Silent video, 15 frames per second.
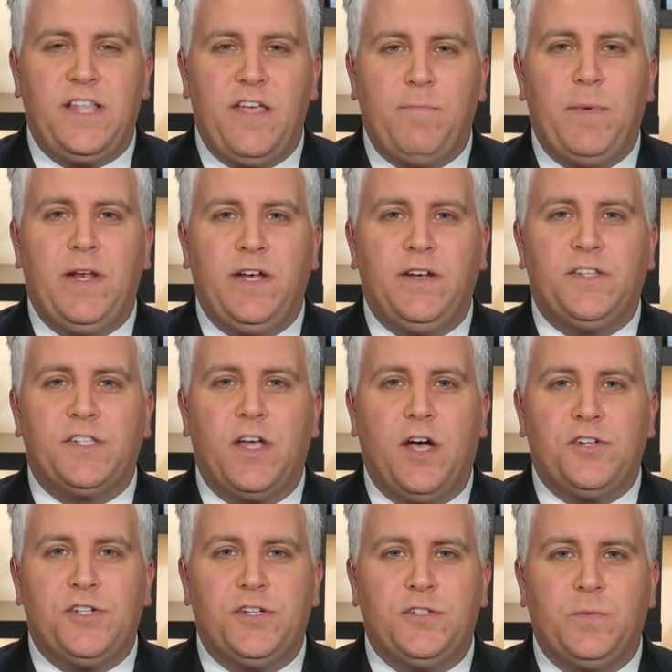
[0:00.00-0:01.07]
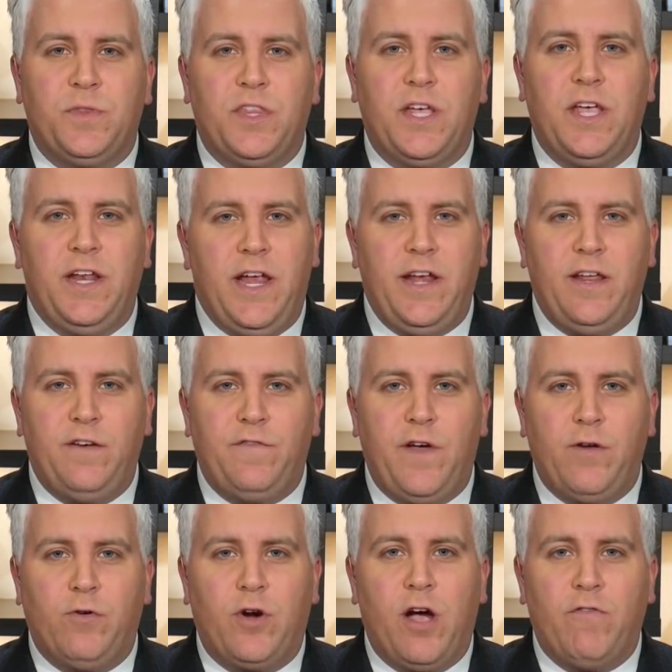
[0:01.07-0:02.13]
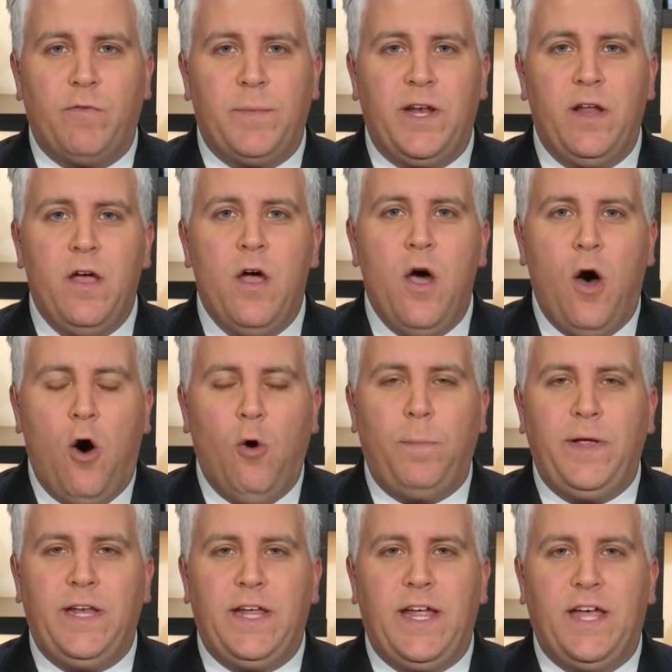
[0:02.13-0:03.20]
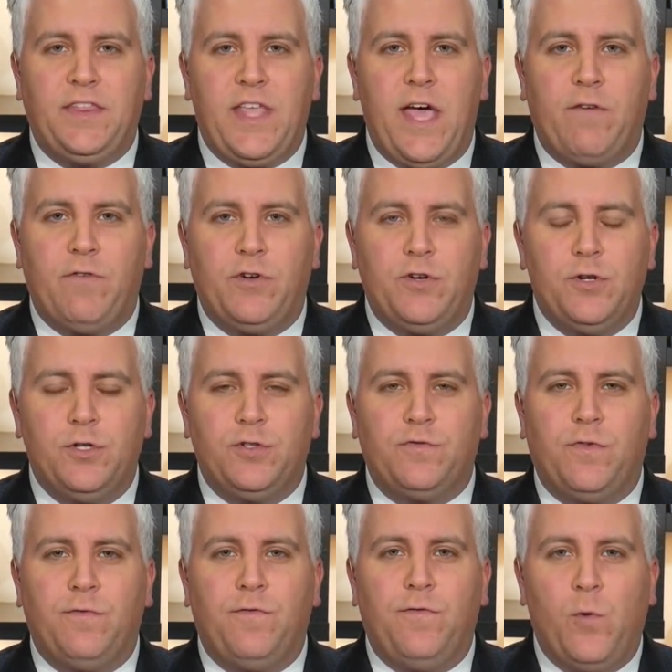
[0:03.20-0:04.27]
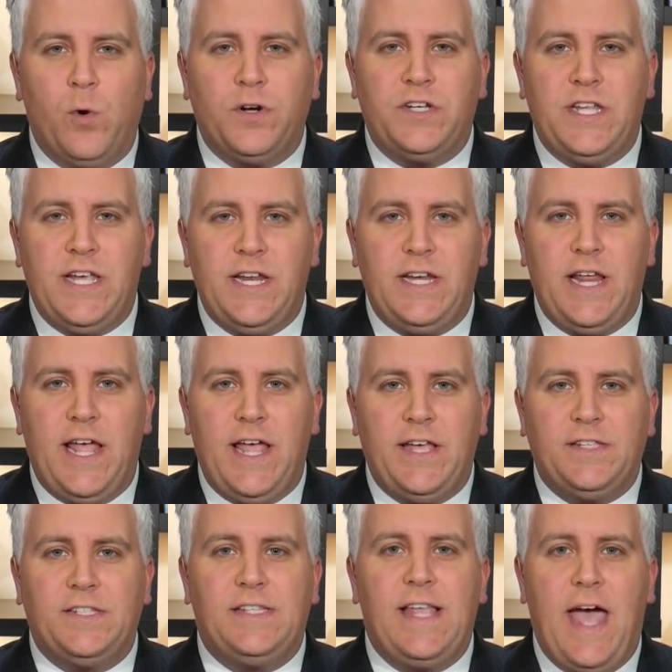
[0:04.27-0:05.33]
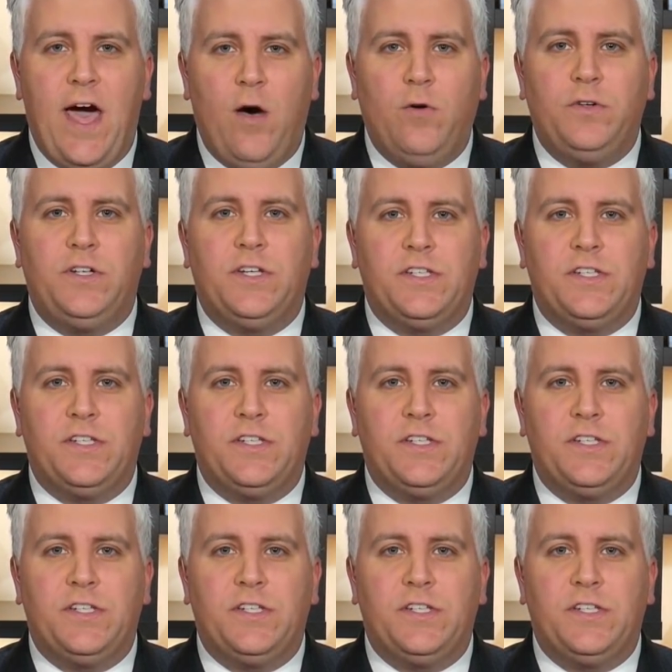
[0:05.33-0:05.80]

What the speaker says: They've been in discussions with the Canadian federal government, hoping to get that reduced from 14 days down to